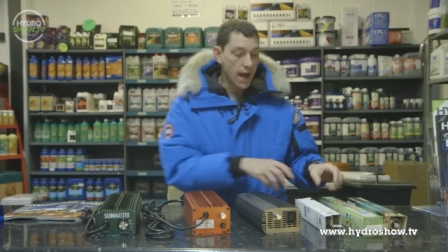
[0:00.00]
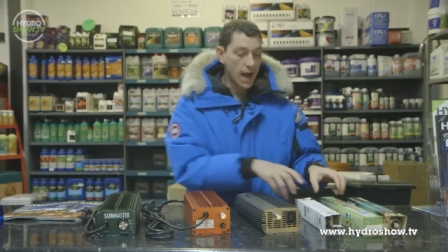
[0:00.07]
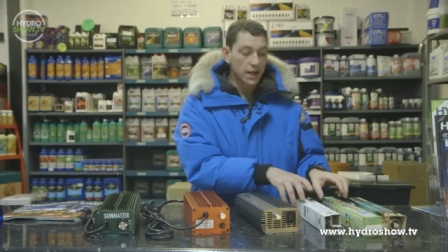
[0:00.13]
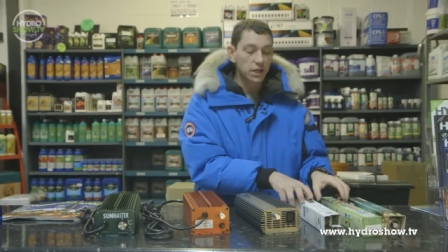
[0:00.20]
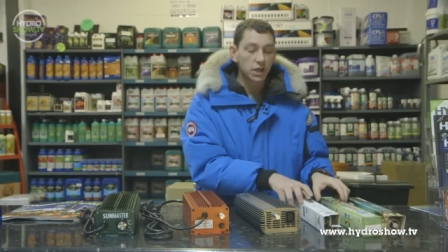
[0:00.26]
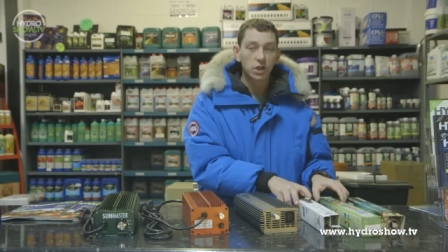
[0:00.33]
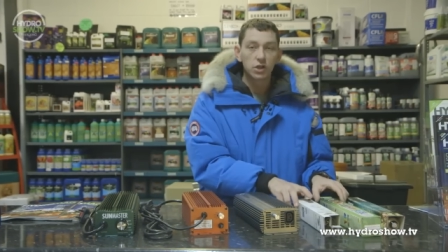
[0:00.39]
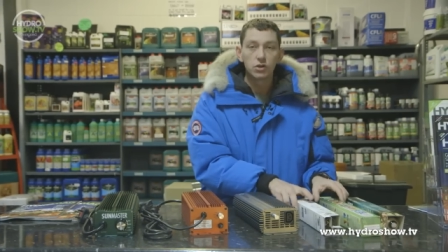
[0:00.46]

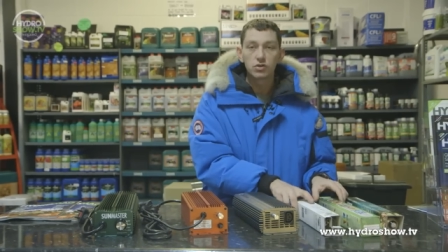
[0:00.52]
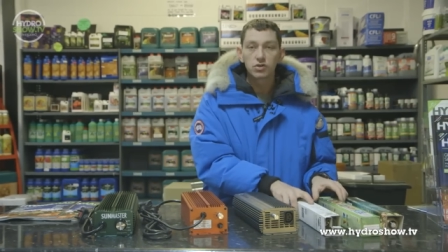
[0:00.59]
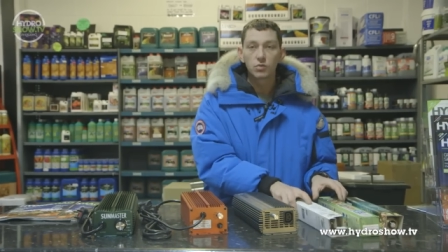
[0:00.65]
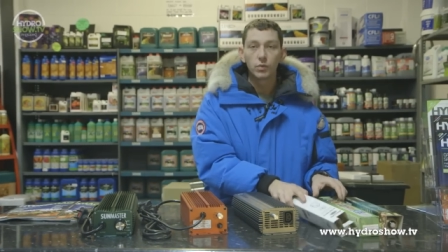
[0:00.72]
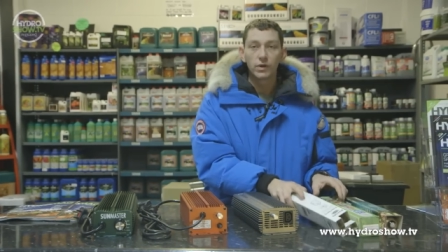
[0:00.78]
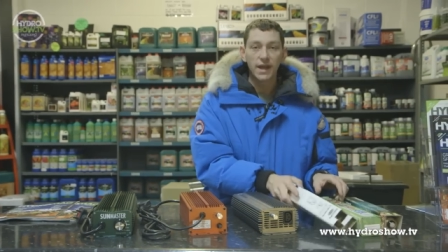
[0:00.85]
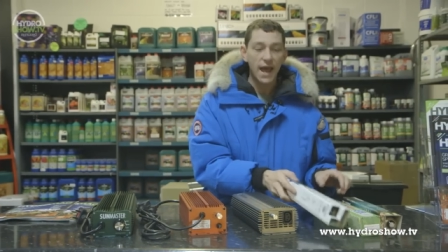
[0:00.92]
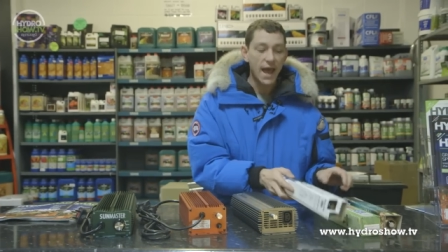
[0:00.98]
and you can use
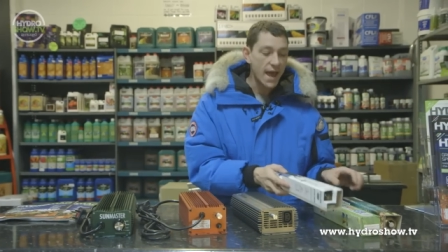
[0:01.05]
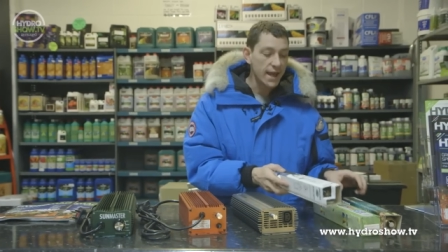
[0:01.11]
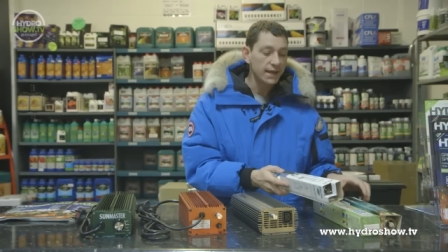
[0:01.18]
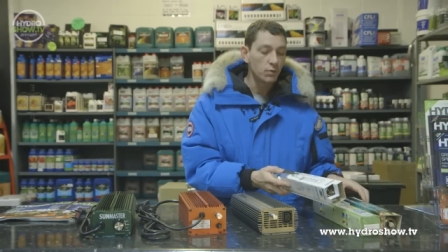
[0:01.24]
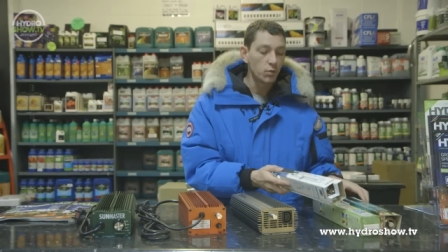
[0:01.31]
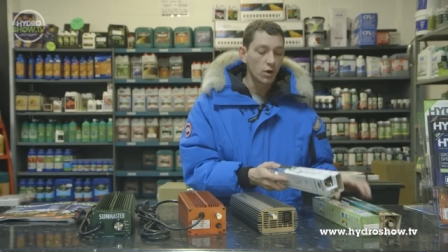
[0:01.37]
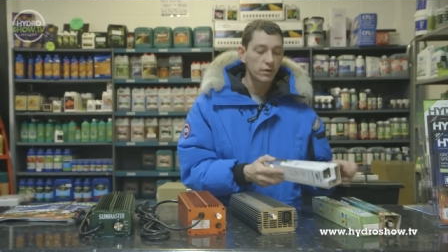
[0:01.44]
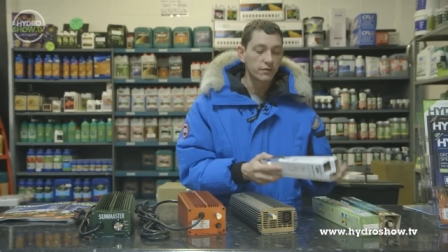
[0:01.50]
them with
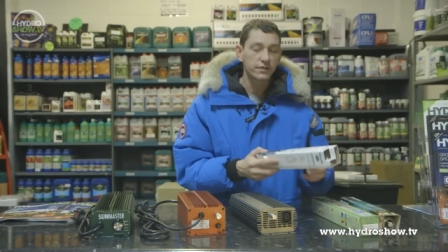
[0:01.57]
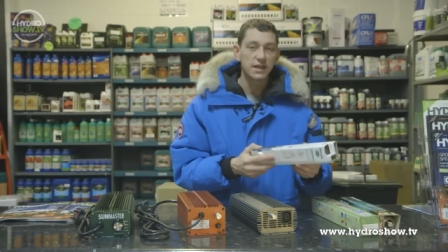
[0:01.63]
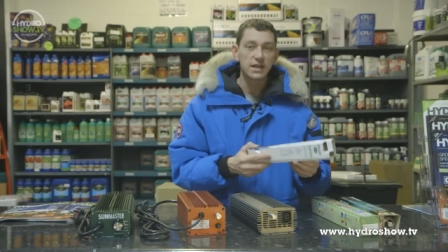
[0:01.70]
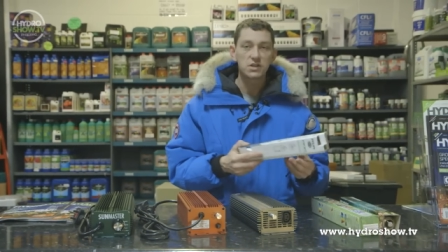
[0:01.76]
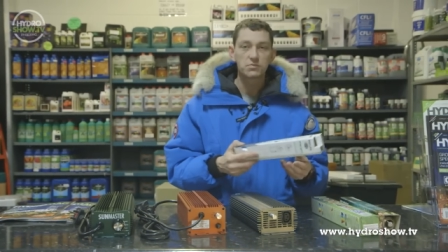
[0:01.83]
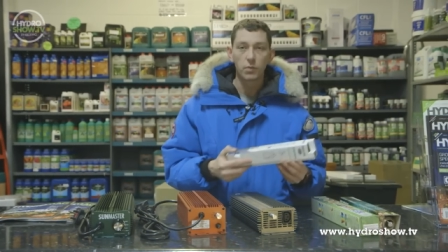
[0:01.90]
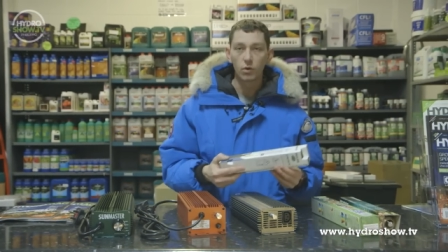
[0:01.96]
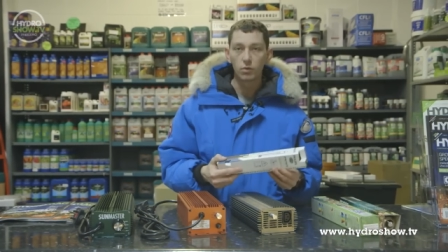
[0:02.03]
any one of
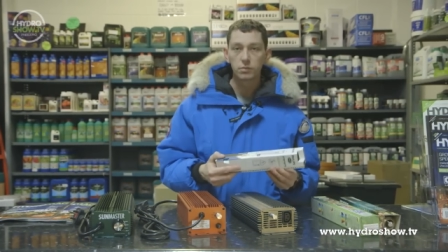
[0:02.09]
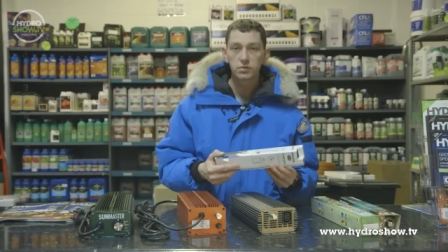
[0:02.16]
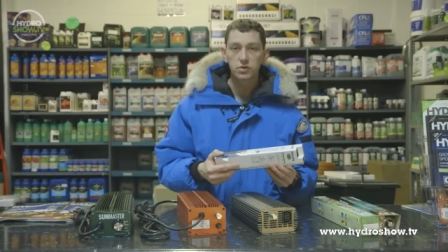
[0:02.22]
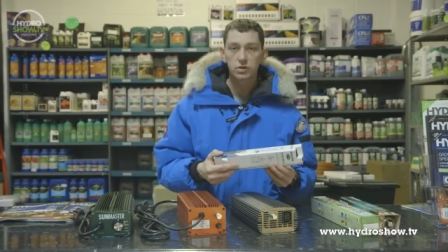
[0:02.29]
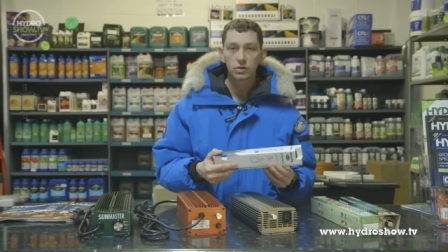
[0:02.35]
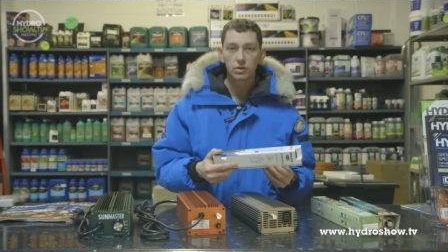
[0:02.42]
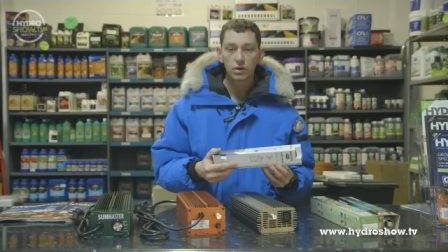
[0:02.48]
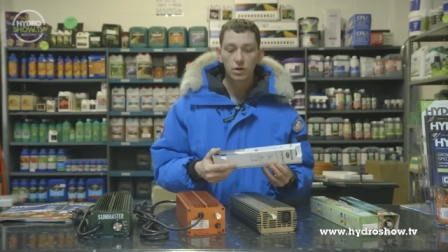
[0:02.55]
these bulbs.